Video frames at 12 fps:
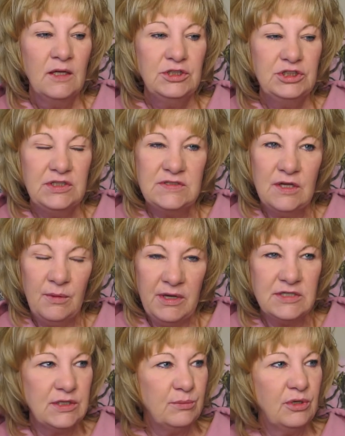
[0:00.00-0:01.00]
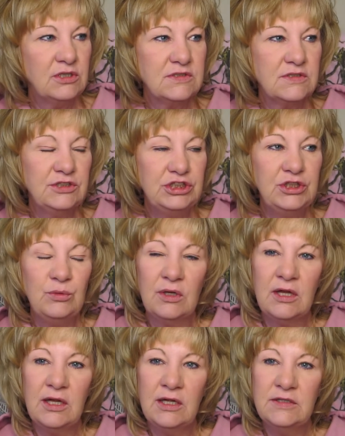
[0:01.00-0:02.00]
She's an amazing person. She
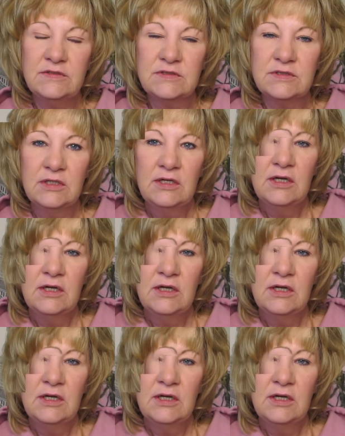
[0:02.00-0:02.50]
really is.